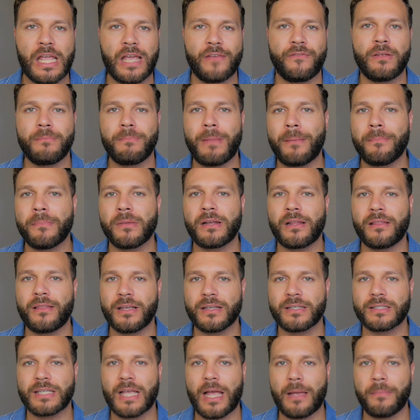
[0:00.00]
giving my money the
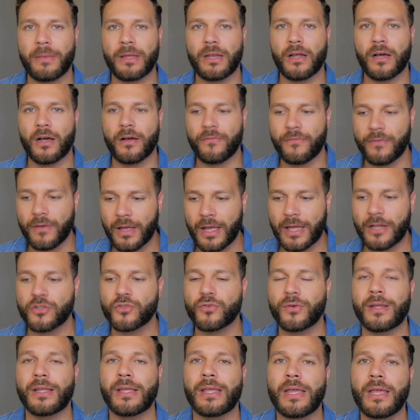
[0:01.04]
assignment of
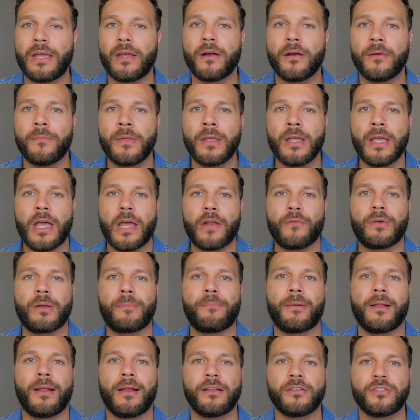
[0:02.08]
entering here and
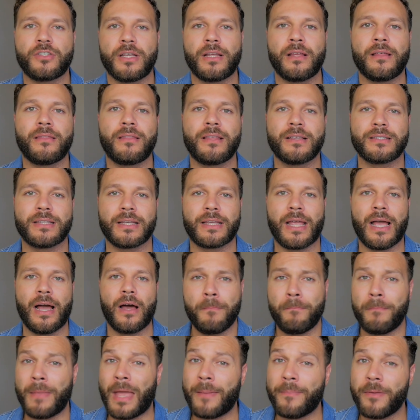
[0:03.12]
replenishing this
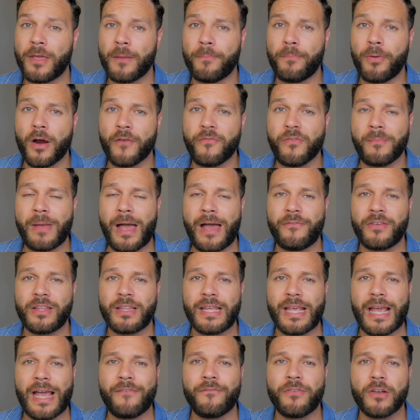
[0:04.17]
account. Maybe apart from having
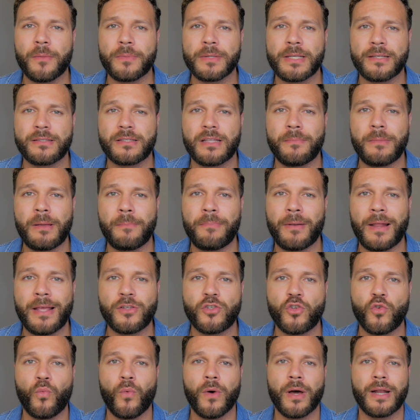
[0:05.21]
the envelope system in
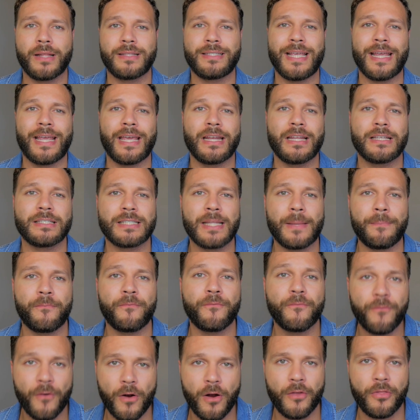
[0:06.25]
place, you want to take it a step
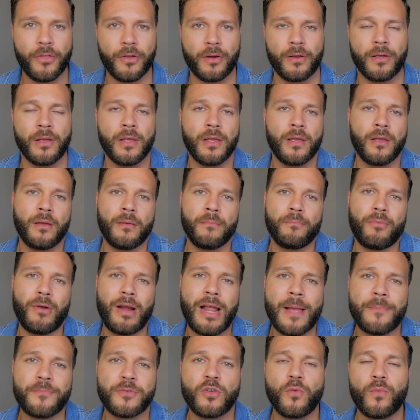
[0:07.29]
further.
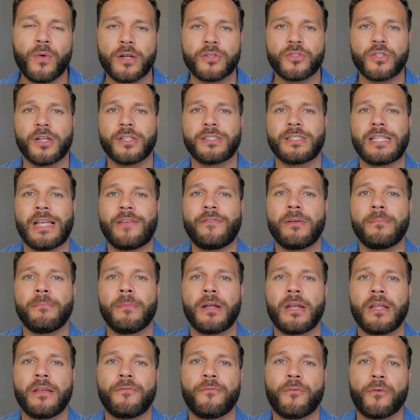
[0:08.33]
Perhaps you want to start saving
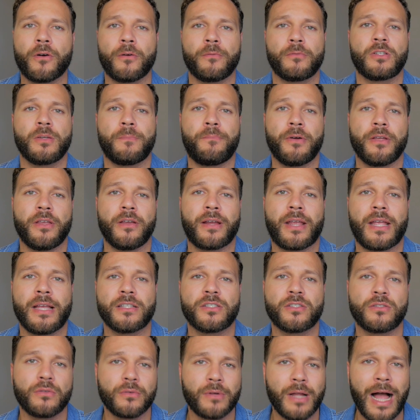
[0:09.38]
money for to put your kids
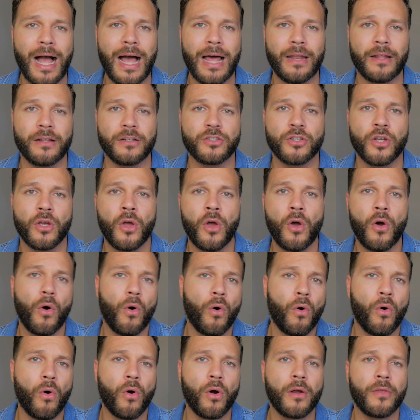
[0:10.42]
through college,
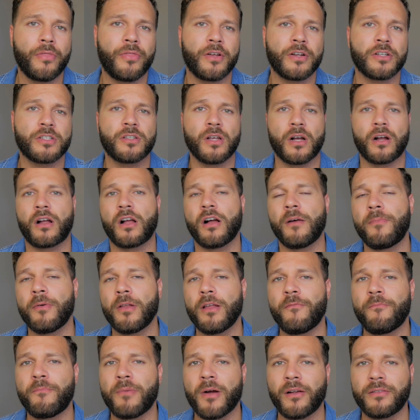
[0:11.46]
or there's a couple
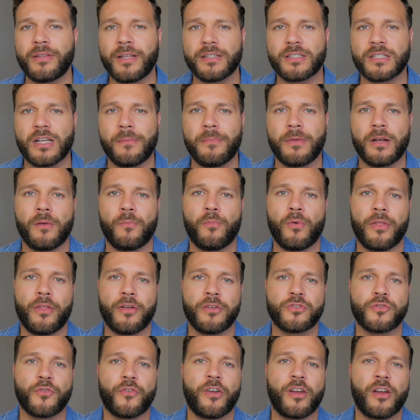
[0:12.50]
of birthdays coming up, whether
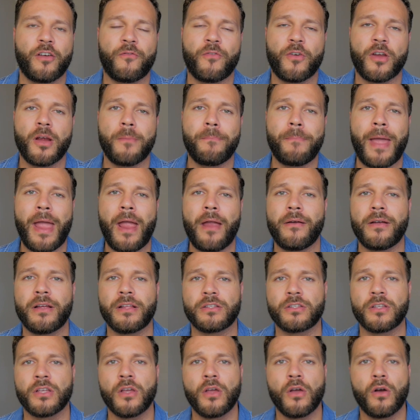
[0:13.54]
it's for your, for your
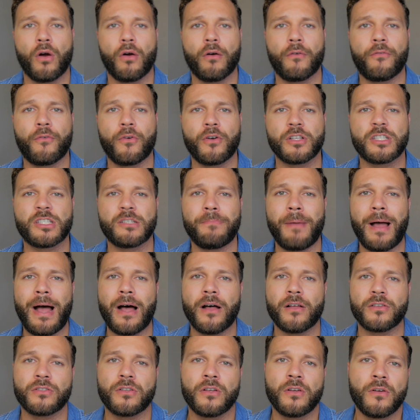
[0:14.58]
parents or for a
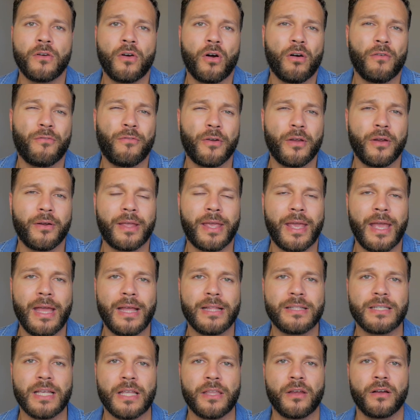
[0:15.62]
spouse or for your
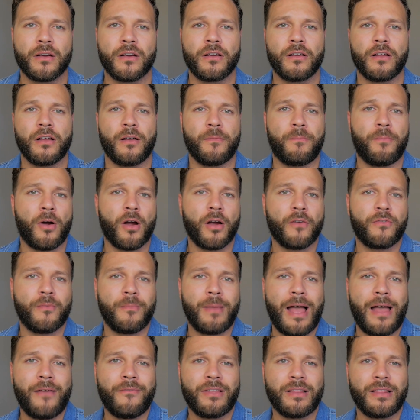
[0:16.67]
kids, and you're apart from
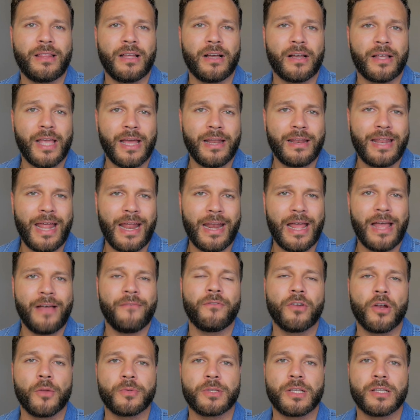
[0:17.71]
having, again, that
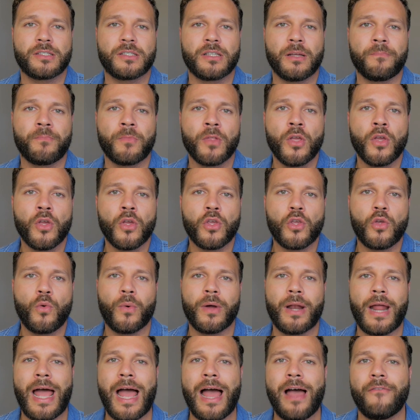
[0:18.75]
envelope system, you
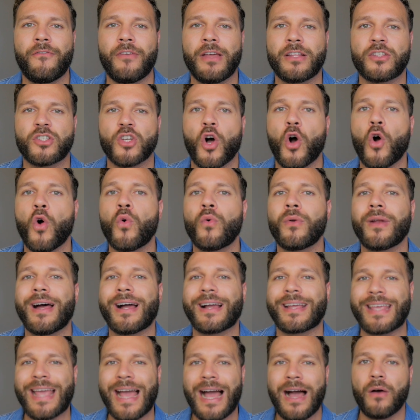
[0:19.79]
want to have its own
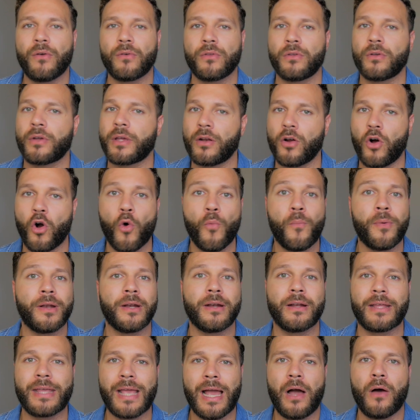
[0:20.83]
account. You can open
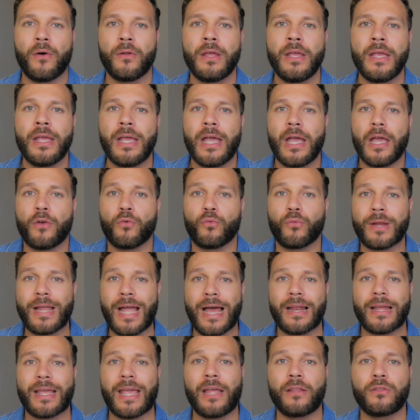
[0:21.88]
an account and
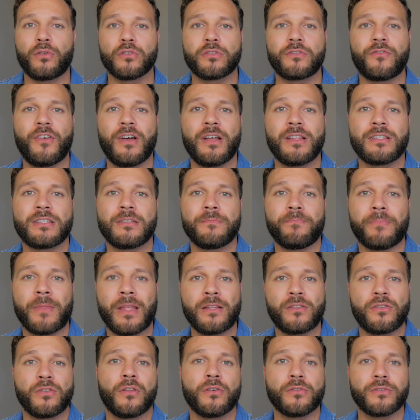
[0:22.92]
reallocate those funds
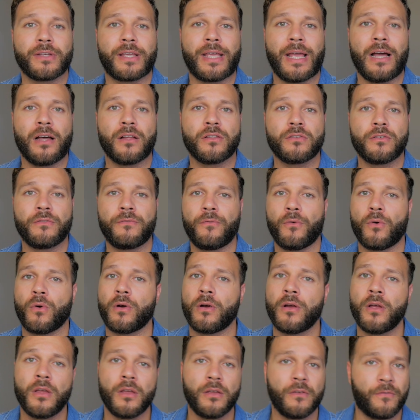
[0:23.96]
into those accounts
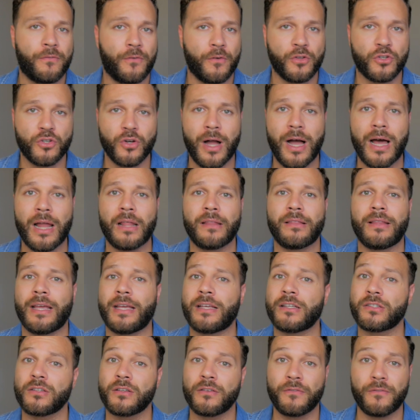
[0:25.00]
for future
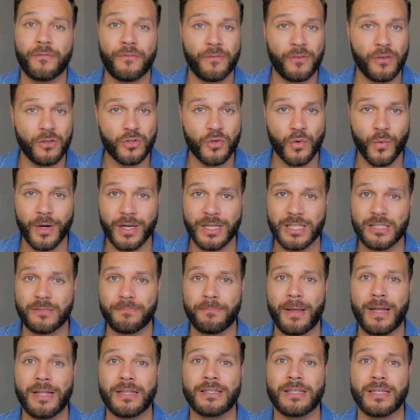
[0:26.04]
holidays, future
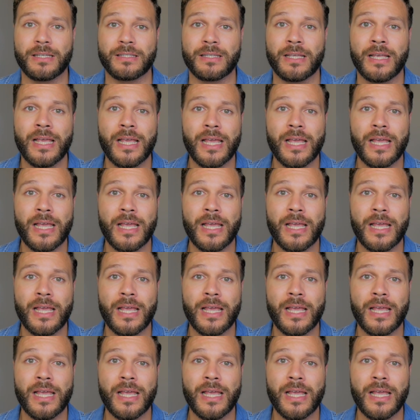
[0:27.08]
expenses.